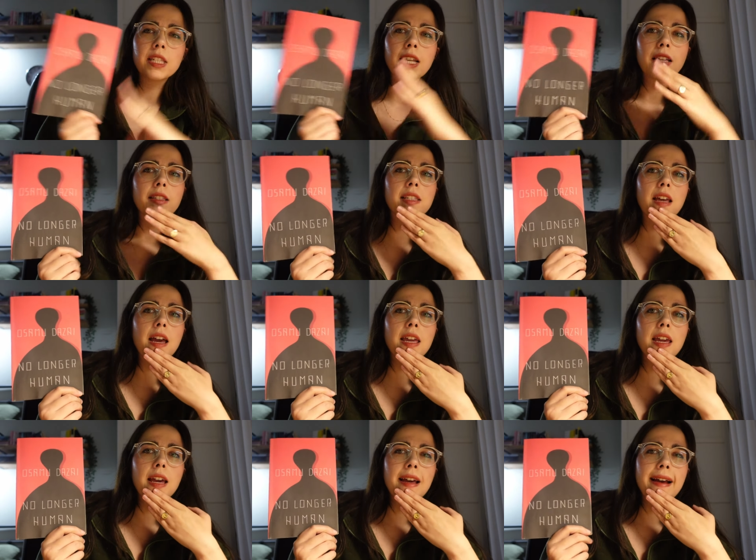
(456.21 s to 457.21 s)
Dazai.
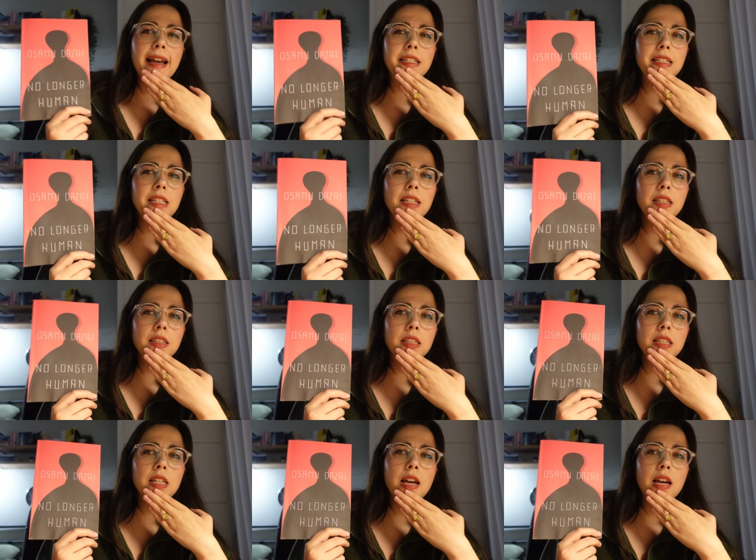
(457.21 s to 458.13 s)
I didn't